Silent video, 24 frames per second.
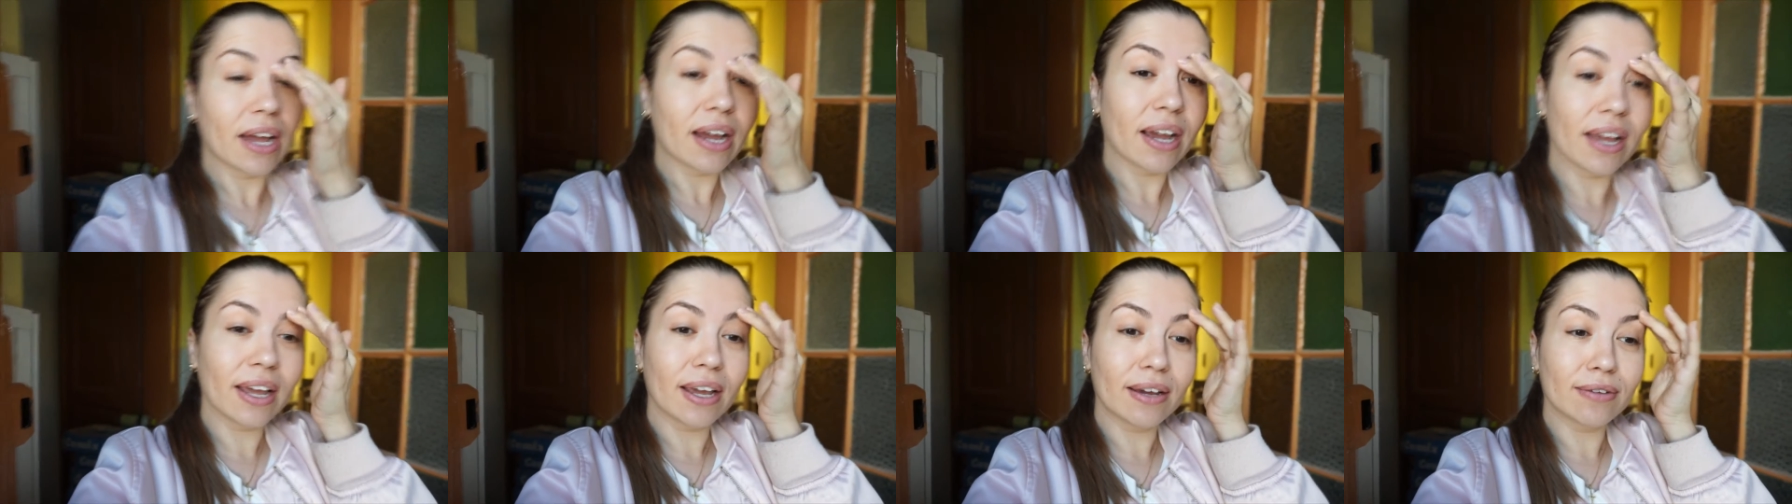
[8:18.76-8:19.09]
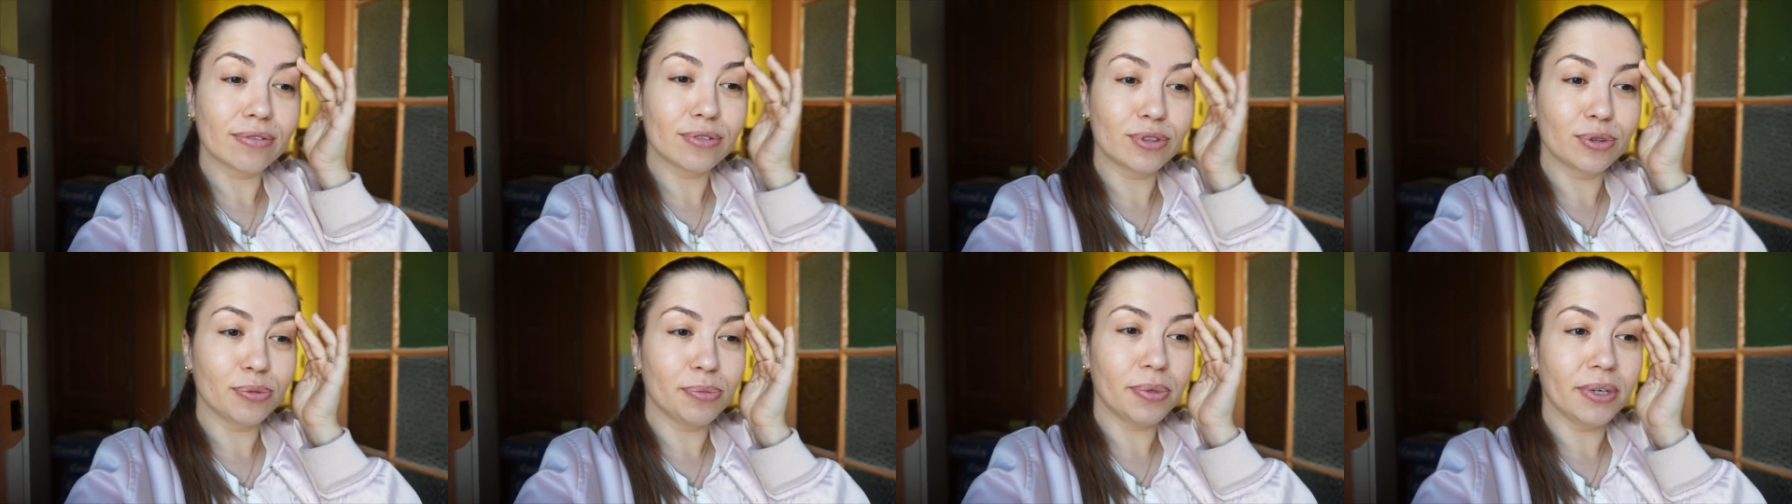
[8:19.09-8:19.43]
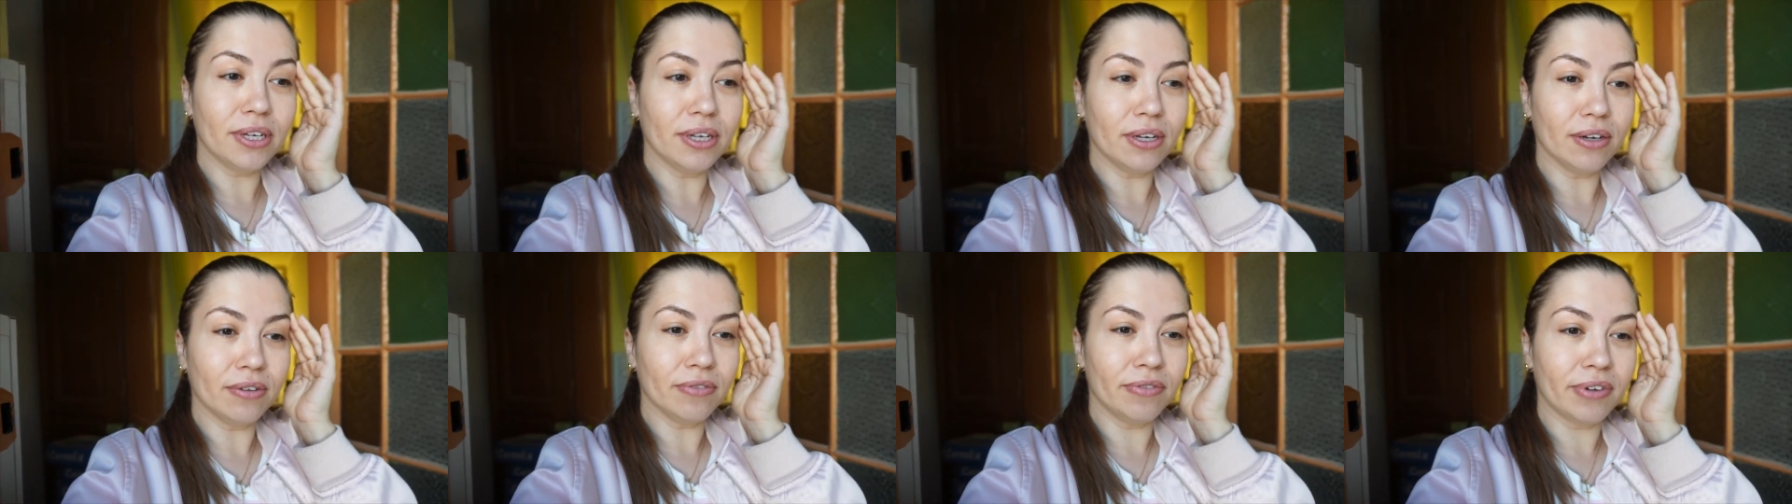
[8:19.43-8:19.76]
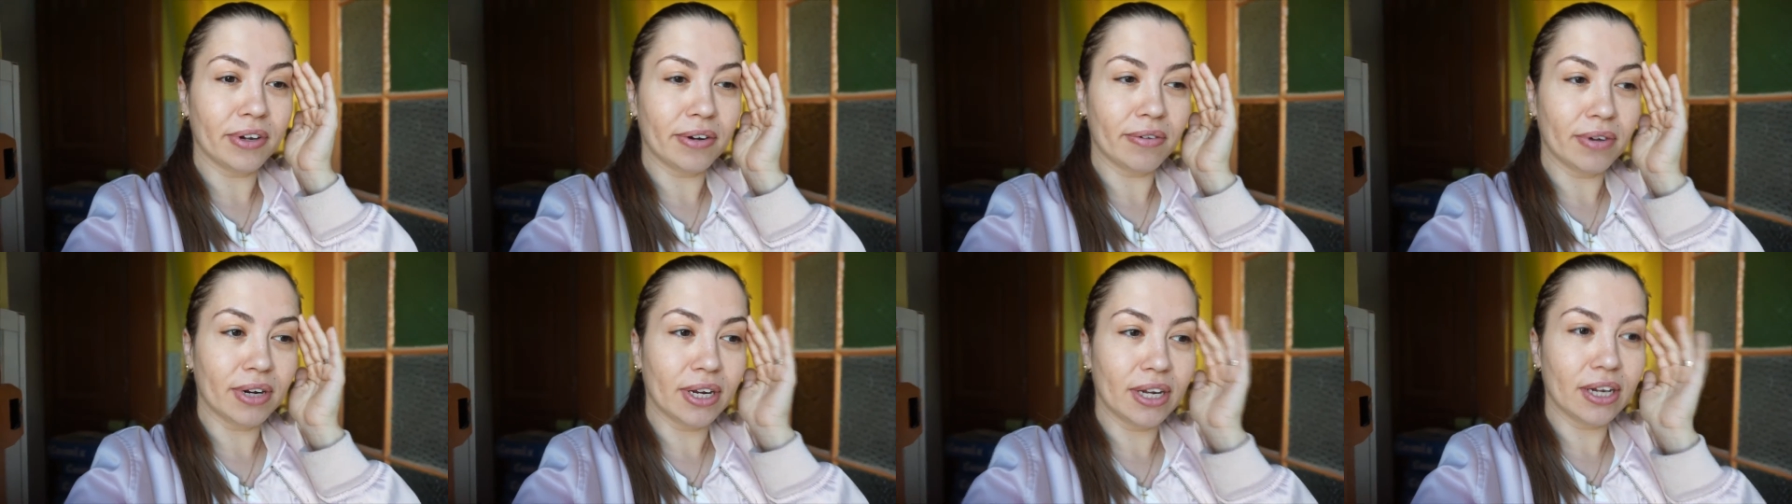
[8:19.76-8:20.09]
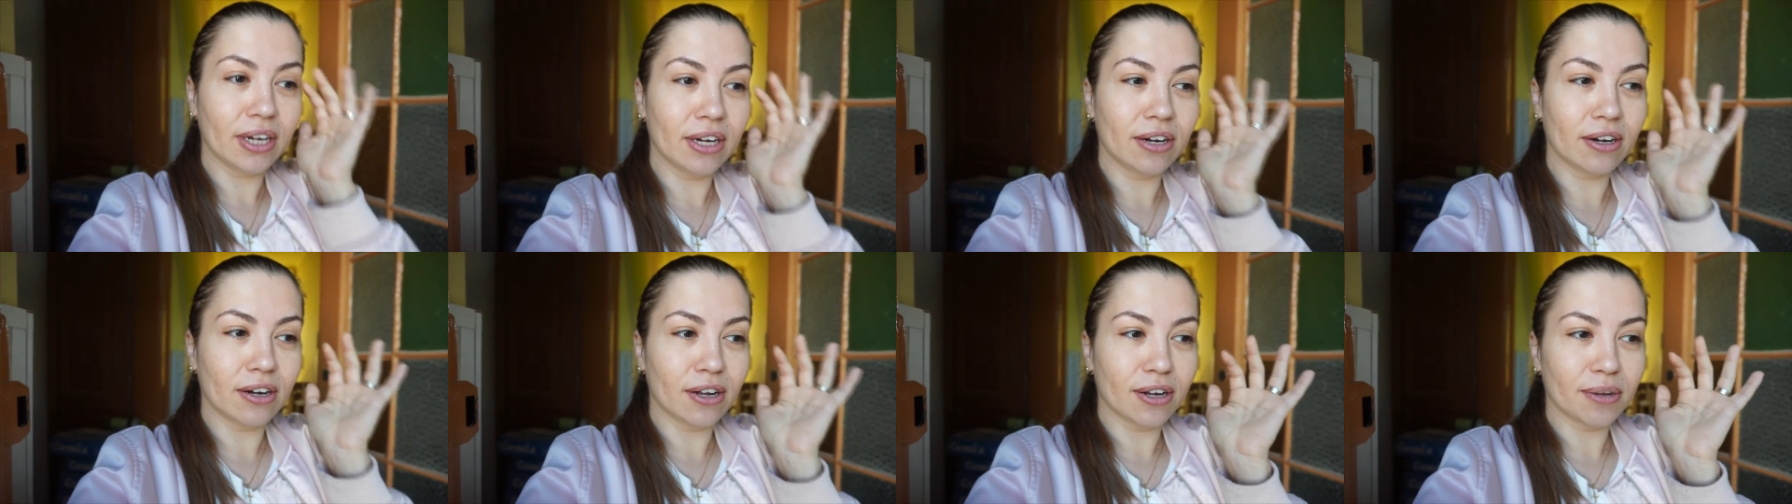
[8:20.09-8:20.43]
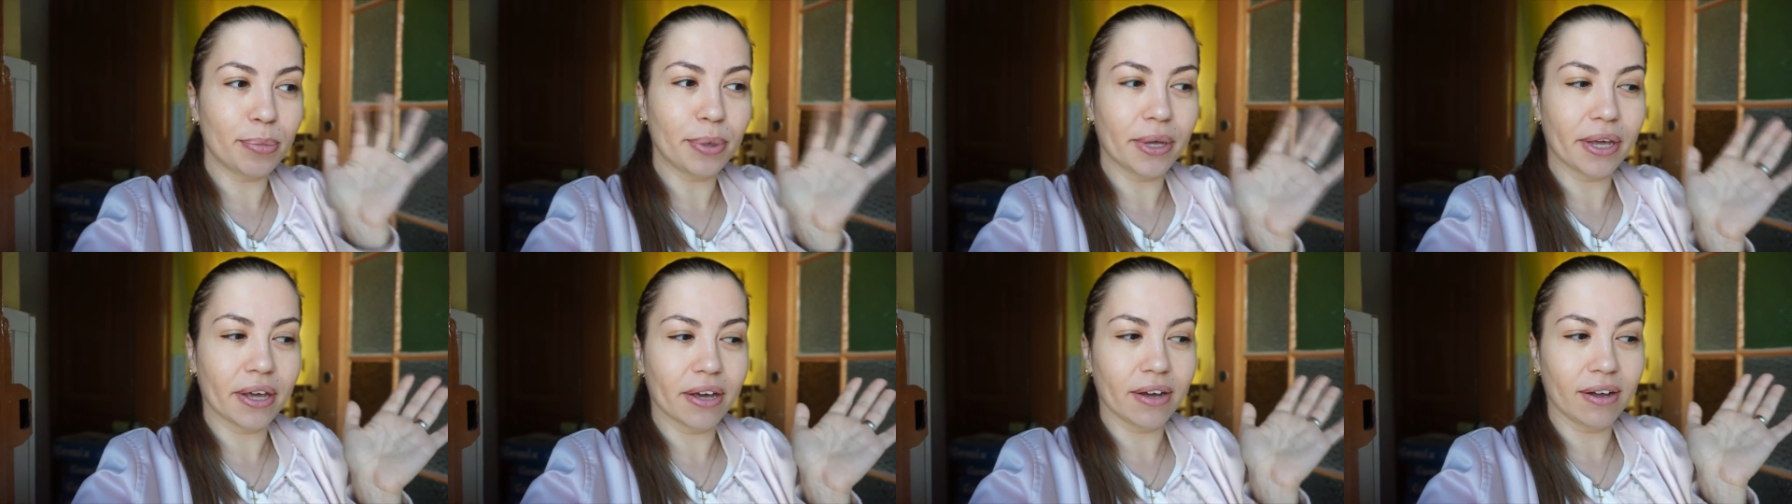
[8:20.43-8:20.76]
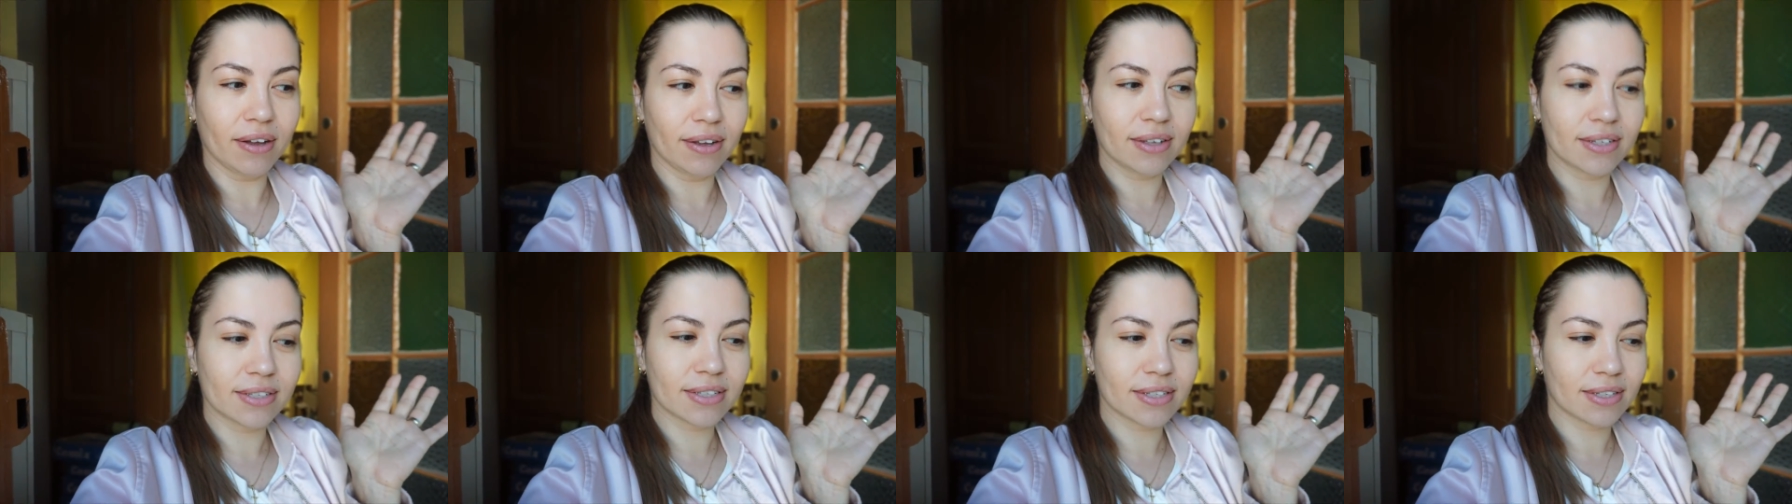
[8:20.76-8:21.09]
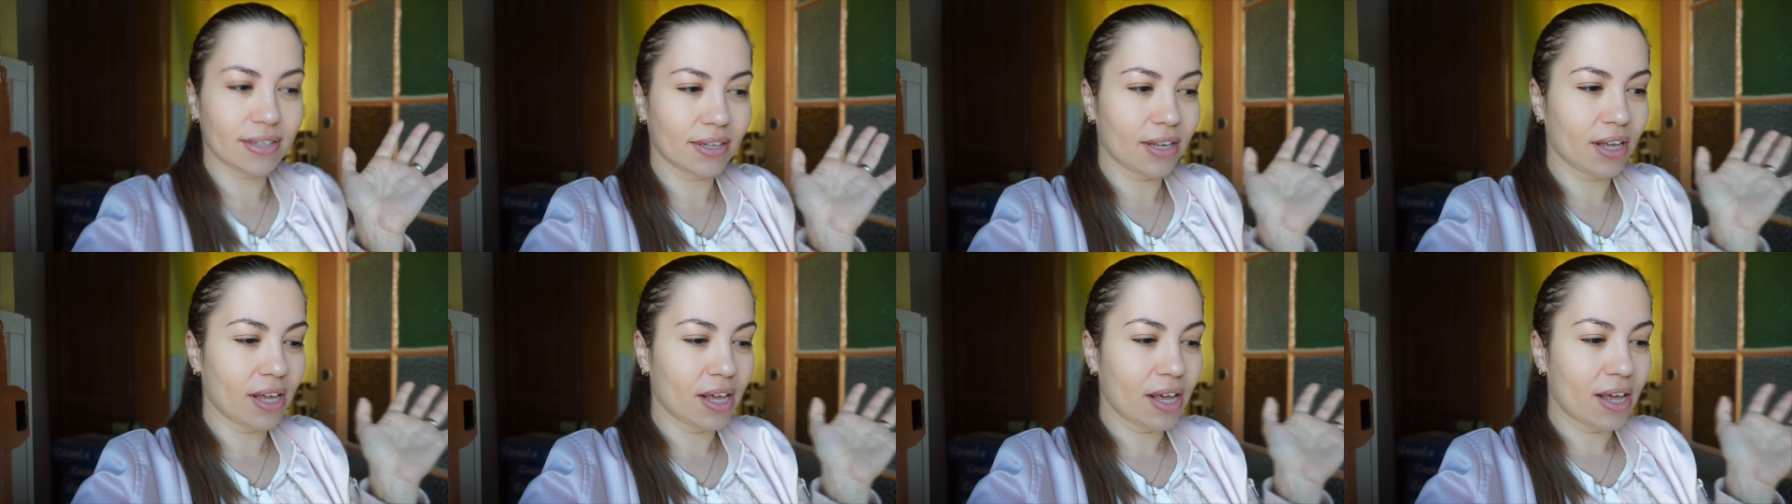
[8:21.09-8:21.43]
I have to be very calm, because